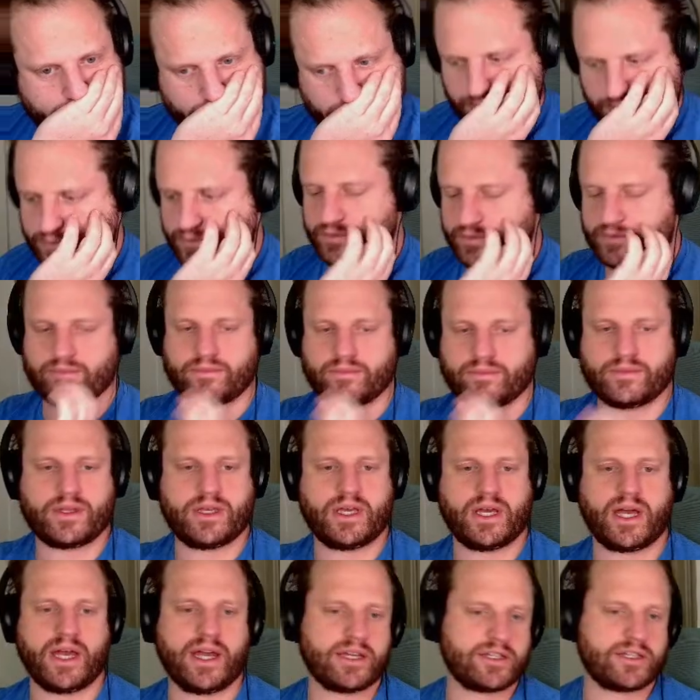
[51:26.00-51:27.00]
Okay,
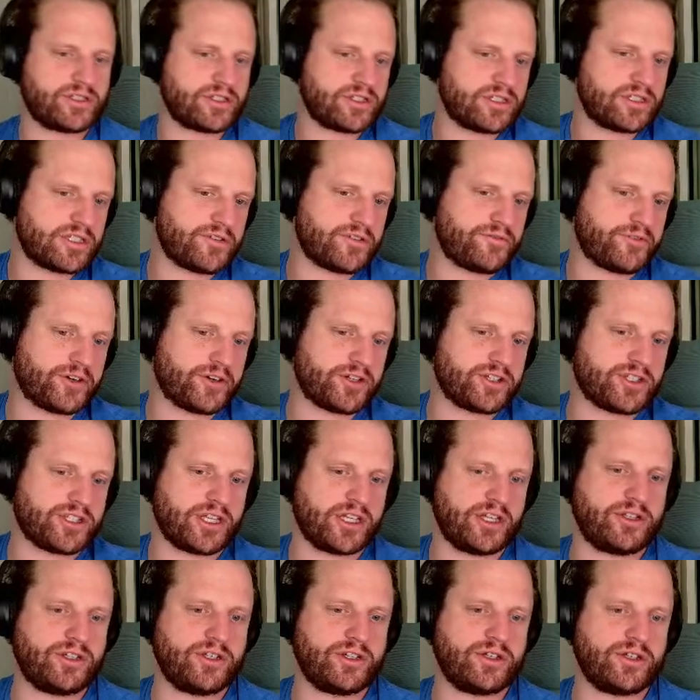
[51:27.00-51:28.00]
so this is the first thing you
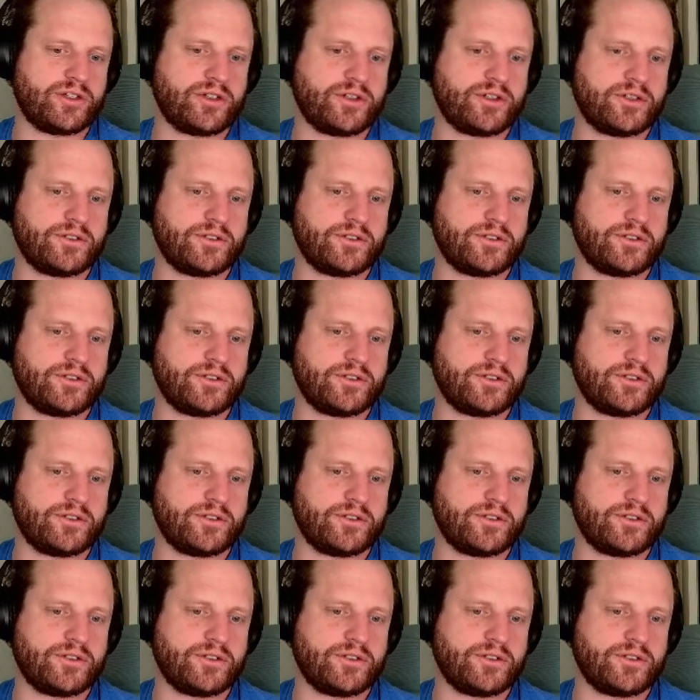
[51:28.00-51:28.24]
do.